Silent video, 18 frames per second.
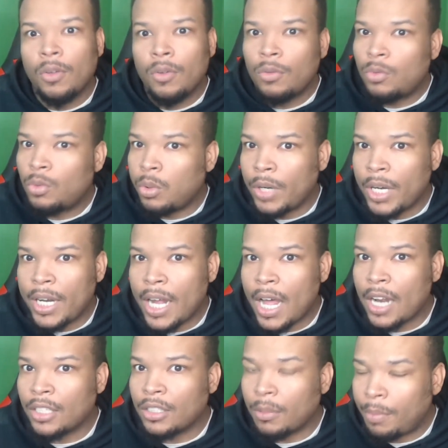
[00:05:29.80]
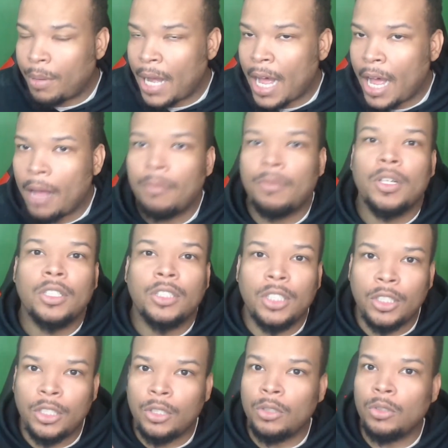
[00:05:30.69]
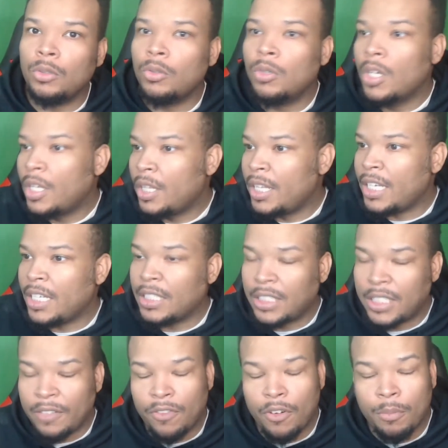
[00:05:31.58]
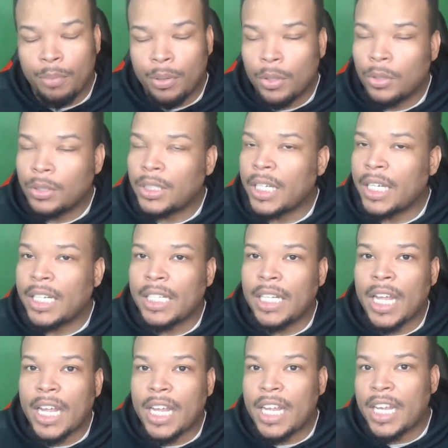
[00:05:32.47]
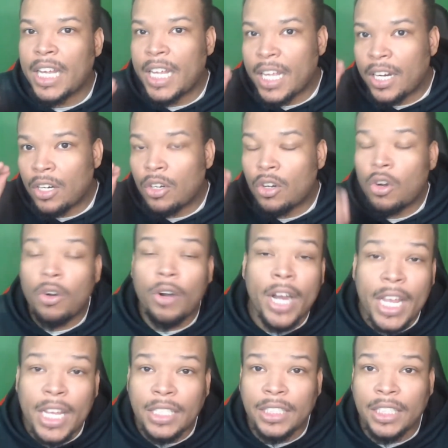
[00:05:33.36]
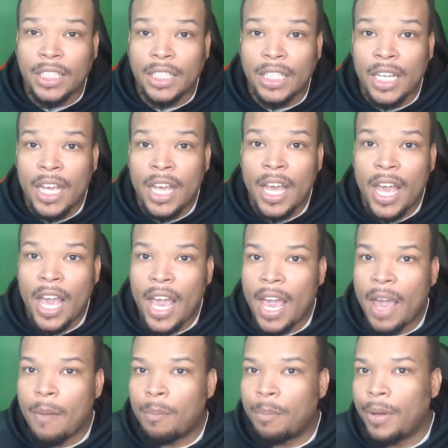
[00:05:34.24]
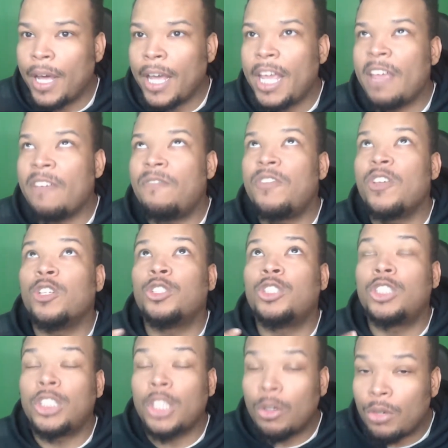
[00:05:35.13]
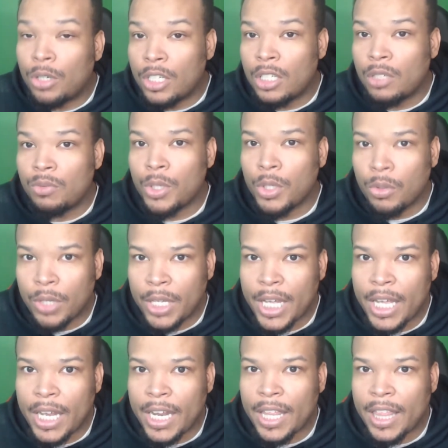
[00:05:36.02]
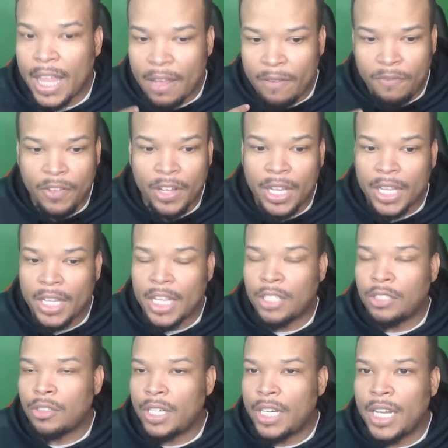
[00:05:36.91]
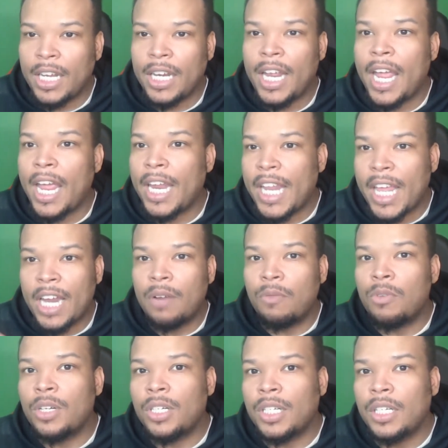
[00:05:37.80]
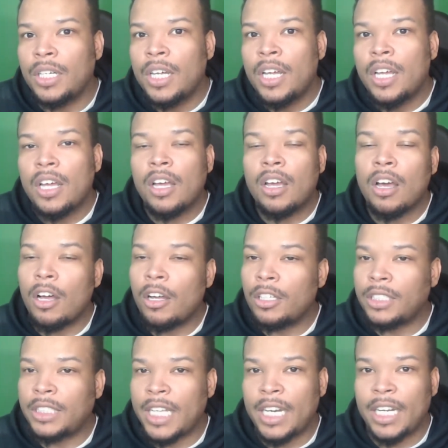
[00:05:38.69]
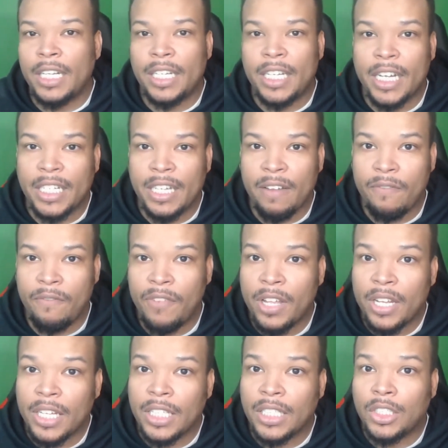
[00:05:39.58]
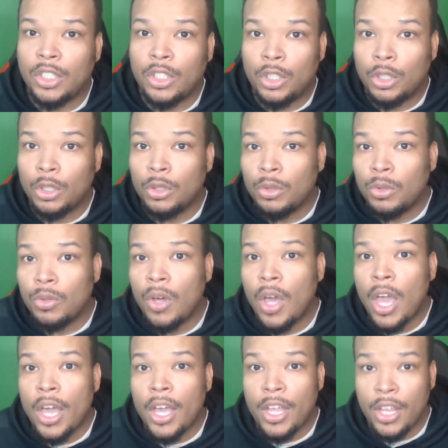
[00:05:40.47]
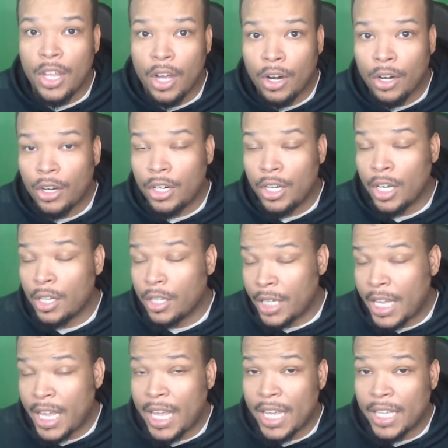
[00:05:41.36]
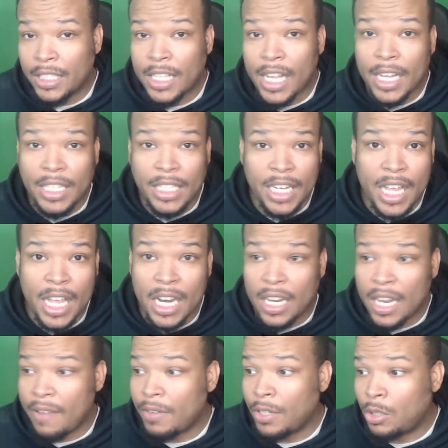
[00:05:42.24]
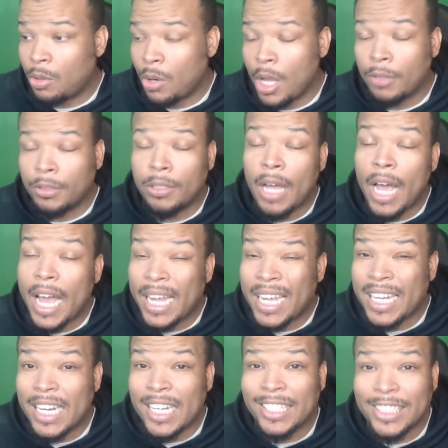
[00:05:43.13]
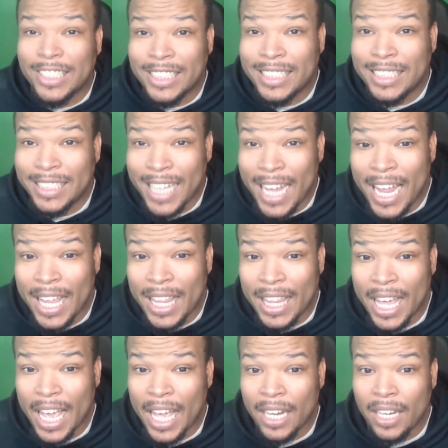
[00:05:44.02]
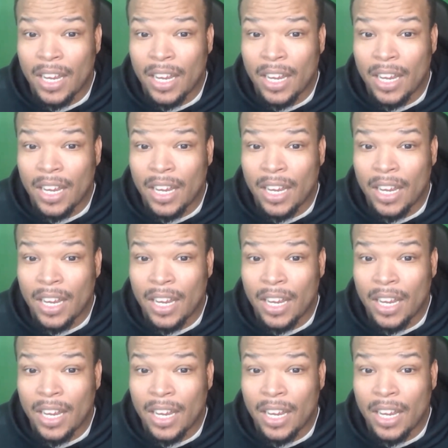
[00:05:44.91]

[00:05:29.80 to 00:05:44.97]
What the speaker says: $20 a pop to do these different pulls, and it can get crazy. But it feels so good when you get it, that feeling that you get. And they don't want to cause that addicting feeling to younger, young kids like 10, 11, 12. So I could understand that.